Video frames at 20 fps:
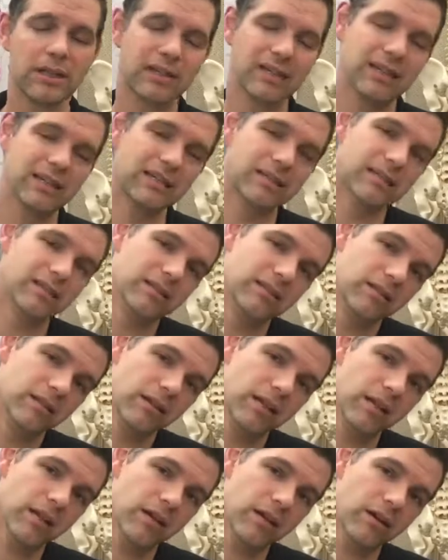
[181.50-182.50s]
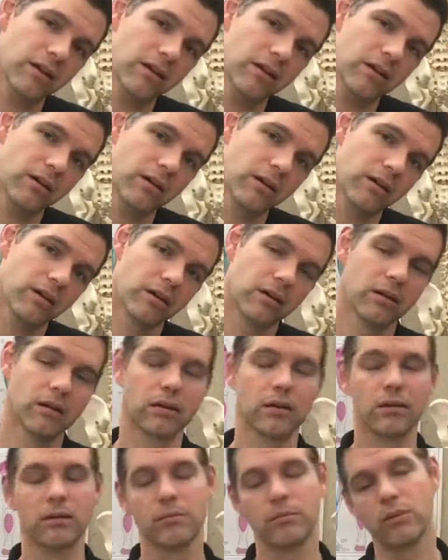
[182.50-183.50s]
it's here,
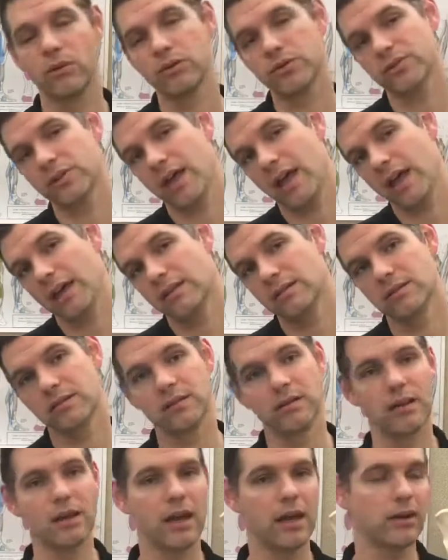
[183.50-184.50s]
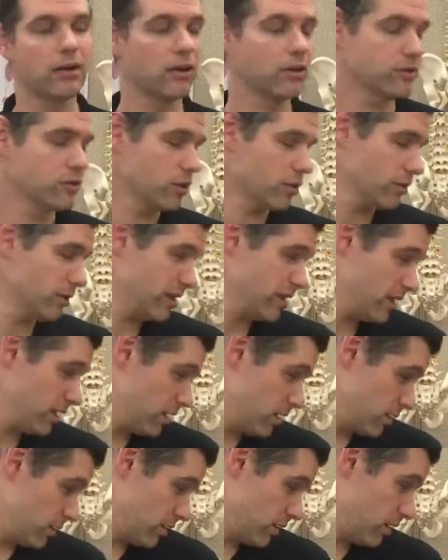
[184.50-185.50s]
both sides, and also
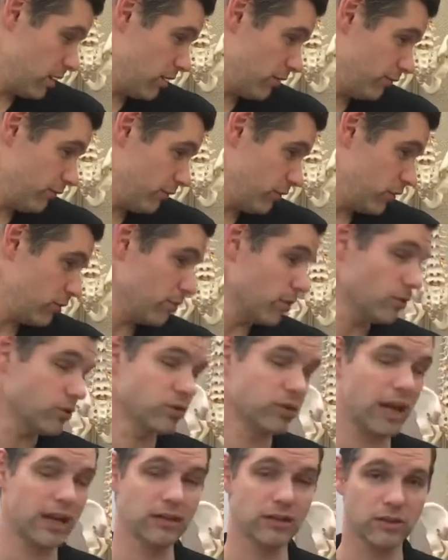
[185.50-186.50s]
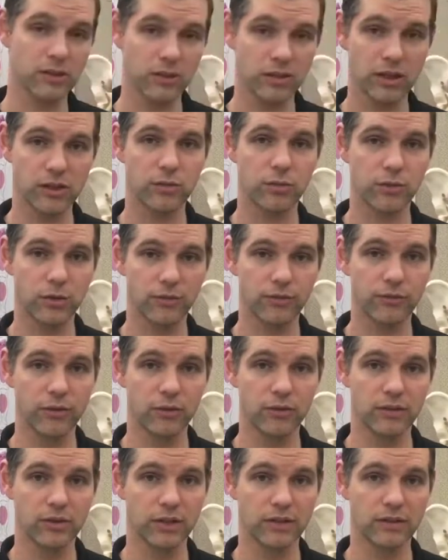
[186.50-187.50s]
here that they'll feel the most tightness. So that's what we're going to
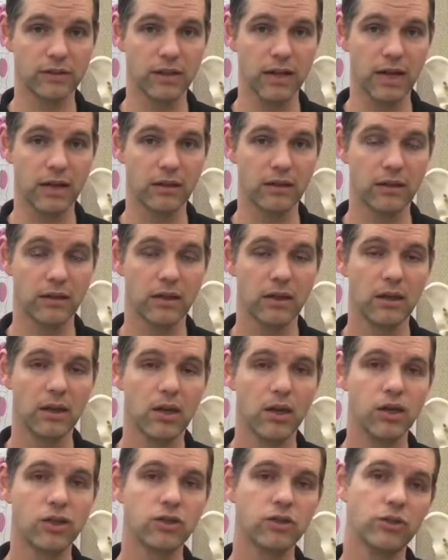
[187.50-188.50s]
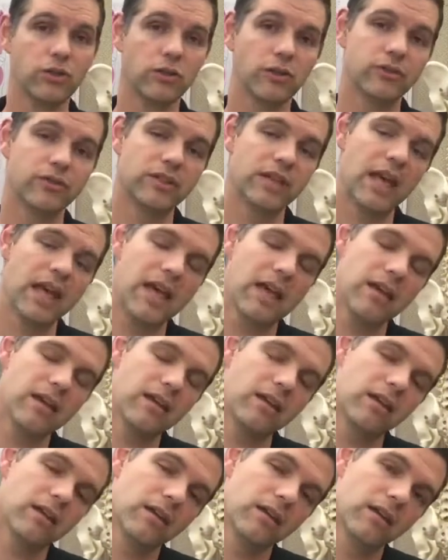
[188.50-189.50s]
focus on today. So you'll take
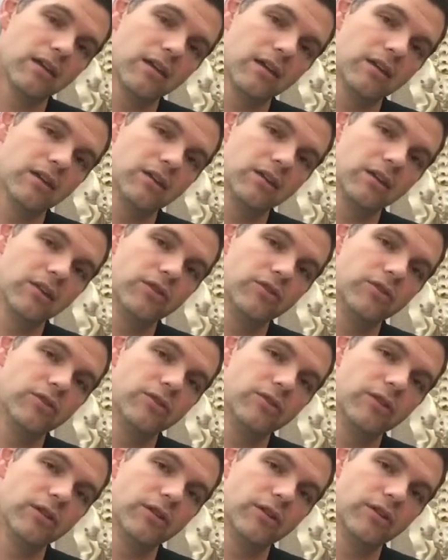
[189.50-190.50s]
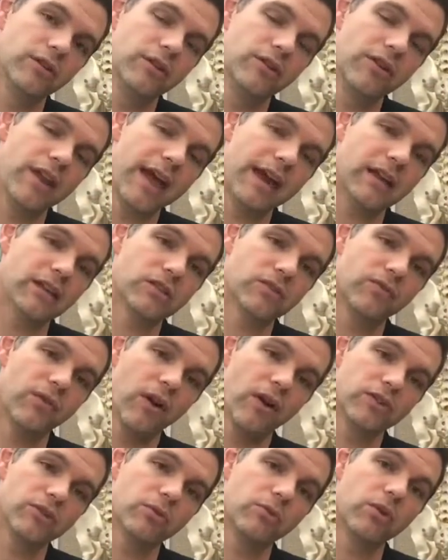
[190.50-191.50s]
your neck as far
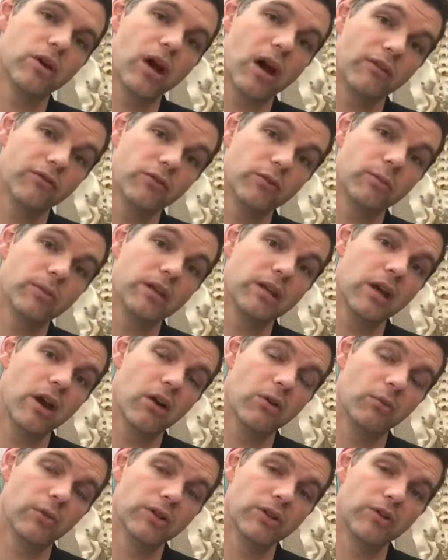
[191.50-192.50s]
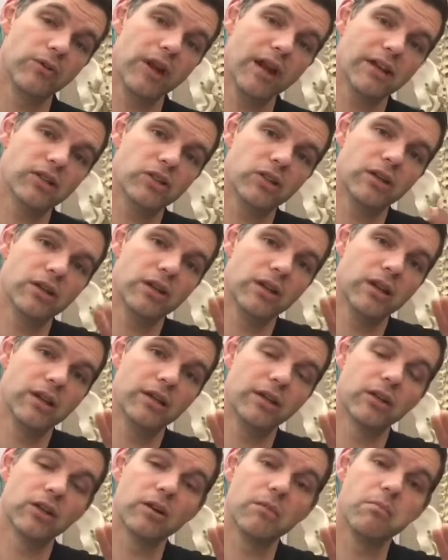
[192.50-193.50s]
as it will comfortably go in one direction.
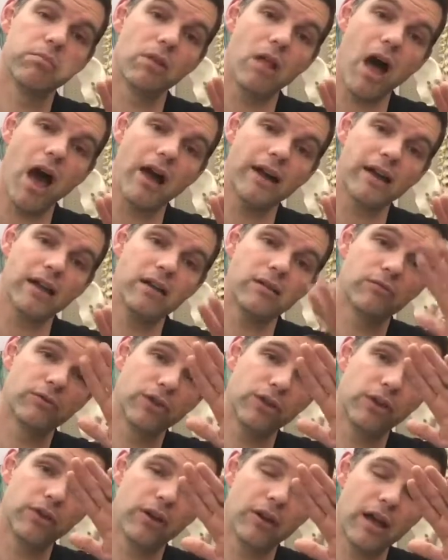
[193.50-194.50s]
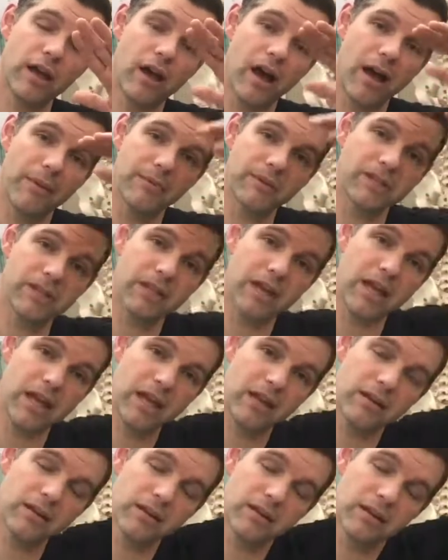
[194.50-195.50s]
You're going to block it with your opposite
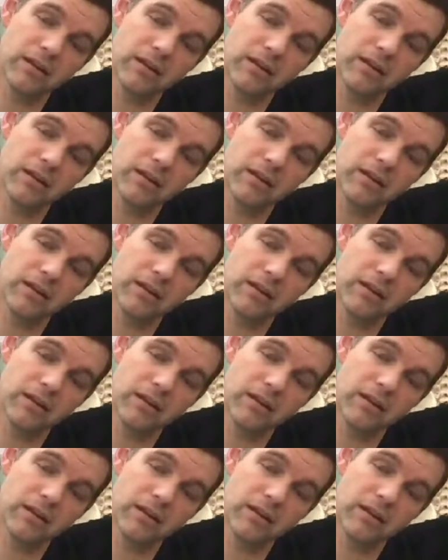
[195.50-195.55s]
hand.